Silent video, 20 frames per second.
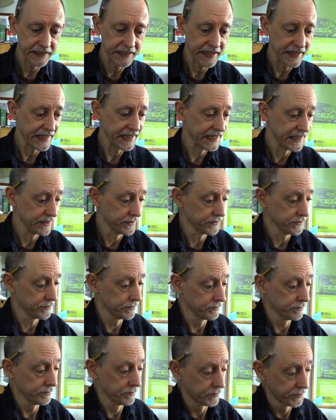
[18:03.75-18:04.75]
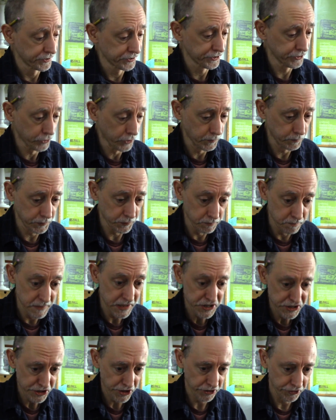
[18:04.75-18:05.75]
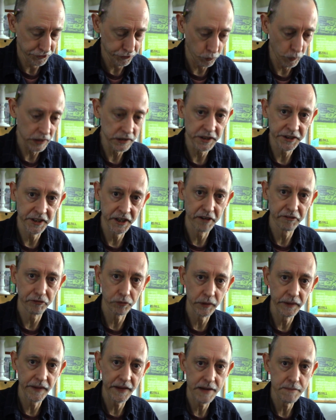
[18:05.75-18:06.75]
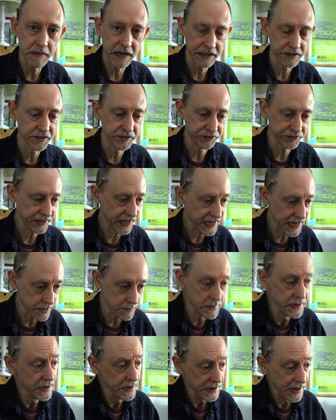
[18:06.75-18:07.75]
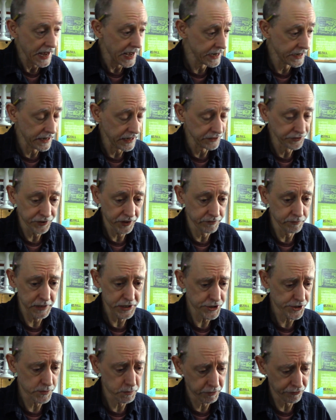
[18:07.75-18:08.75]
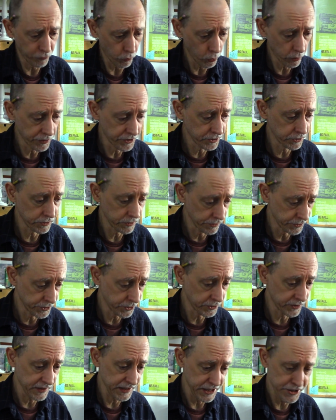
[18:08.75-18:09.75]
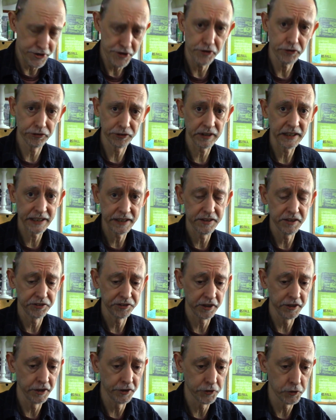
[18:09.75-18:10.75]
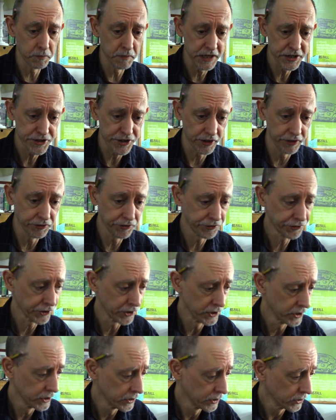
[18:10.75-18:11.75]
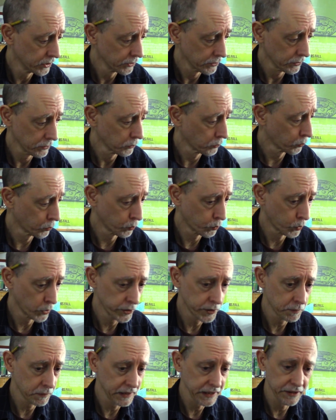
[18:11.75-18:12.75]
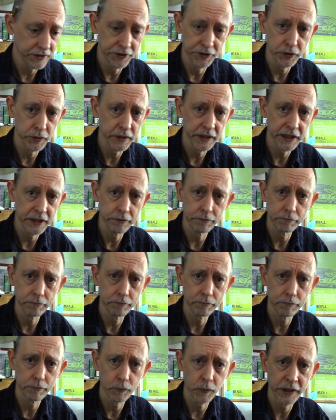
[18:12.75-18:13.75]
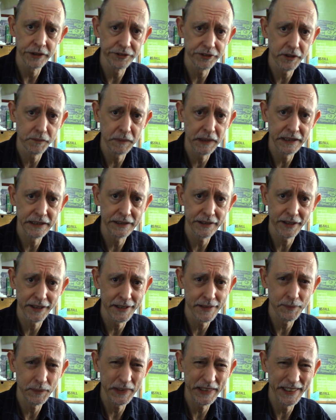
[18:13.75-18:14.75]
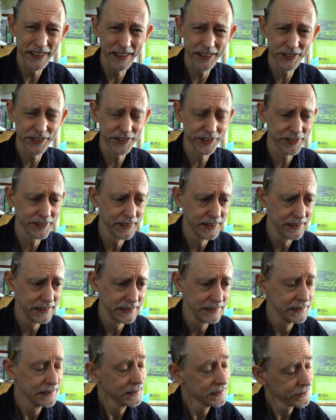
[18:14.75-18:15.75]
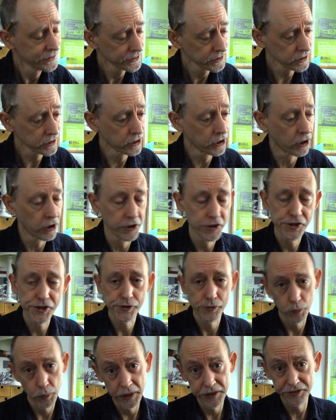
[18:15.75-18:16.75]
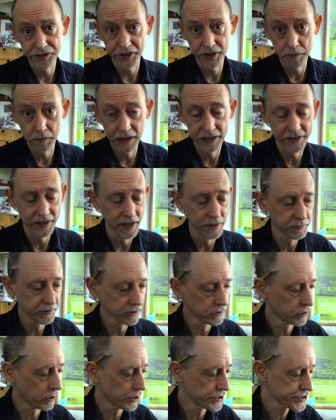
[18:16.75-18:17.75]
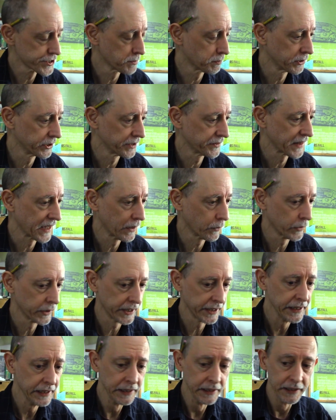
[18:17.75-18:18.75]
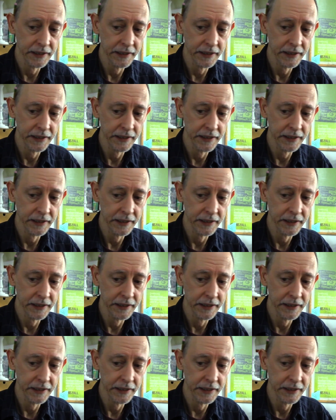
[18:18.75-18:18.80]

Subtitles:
can't script missions well enough when they make this game, and as I've mentioned before, there are issues like this in other missions, what am I doing wasting my time with this? It's a little harsh, wasting my time. It's a little harsh to put it that way.